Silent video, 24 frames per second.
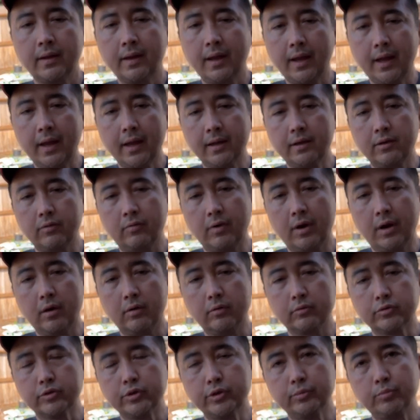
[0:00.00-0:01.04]
at
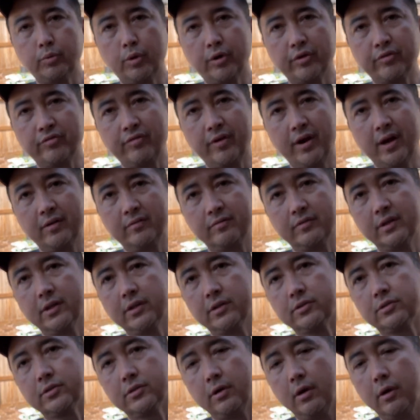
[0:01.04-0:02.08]
around 2.5
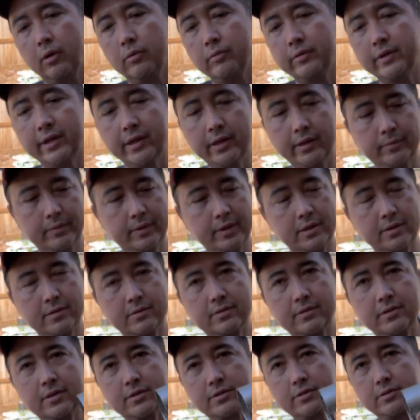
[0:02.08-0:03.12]
inch OD because
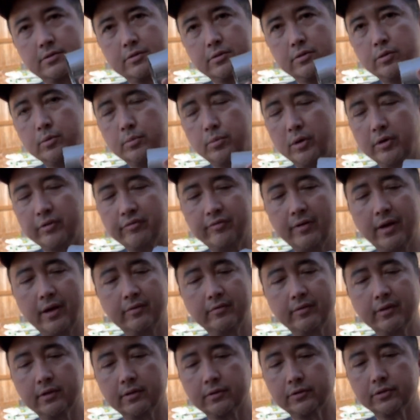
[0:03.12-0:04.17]
this is 2.5
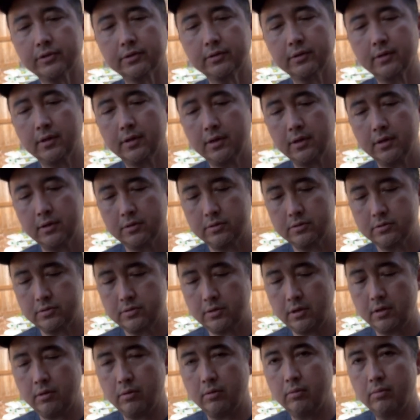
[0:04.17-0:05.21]
inch.
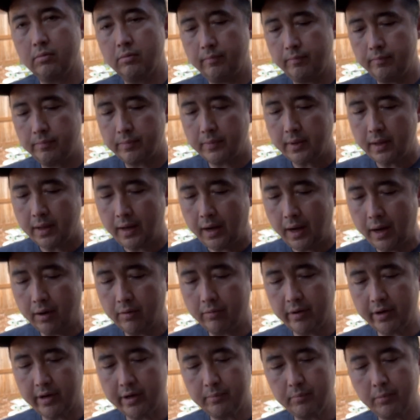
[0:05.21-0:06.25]
So I
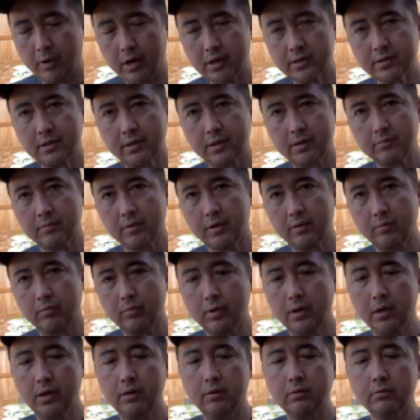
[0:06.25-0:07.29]
already marked it. I'm gonna
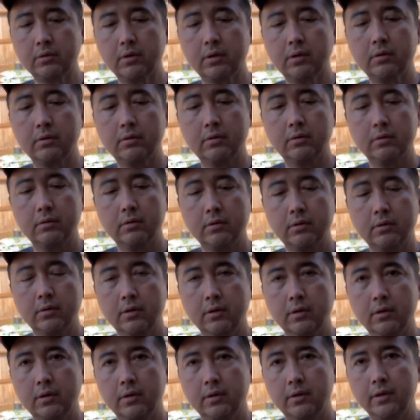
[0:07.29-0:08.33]
weld
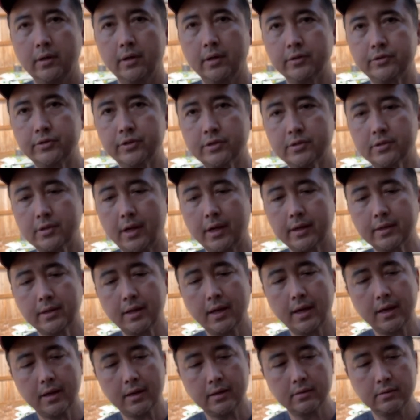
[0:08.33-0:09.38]
it just like
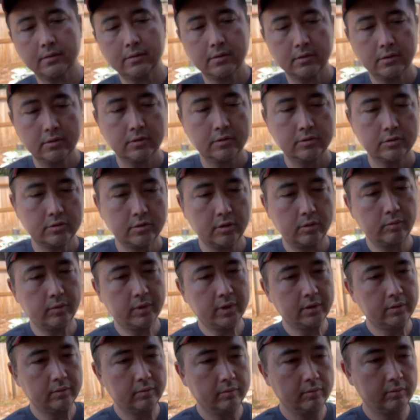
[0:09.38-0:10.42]
that. So
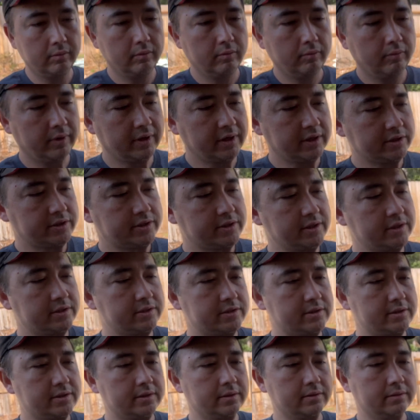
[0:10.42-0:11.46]
when it
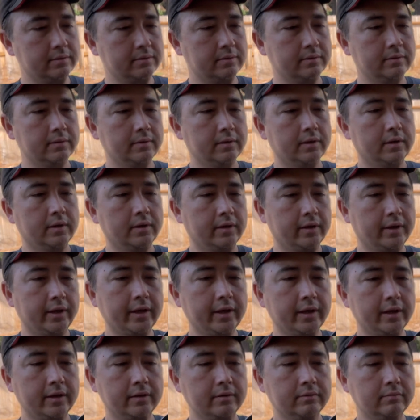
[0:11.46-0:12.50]
sits
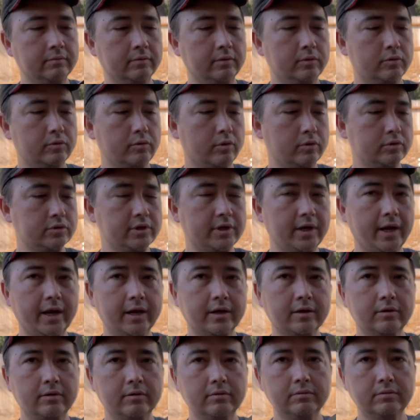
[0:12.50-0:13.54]
in towards an
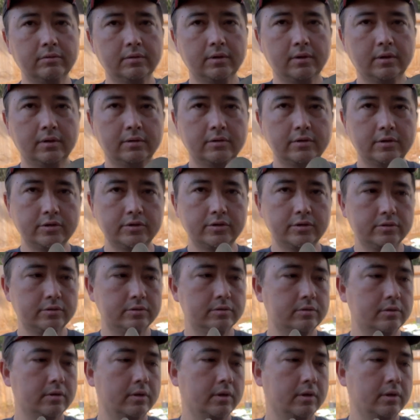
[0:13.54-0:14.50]
angle, this is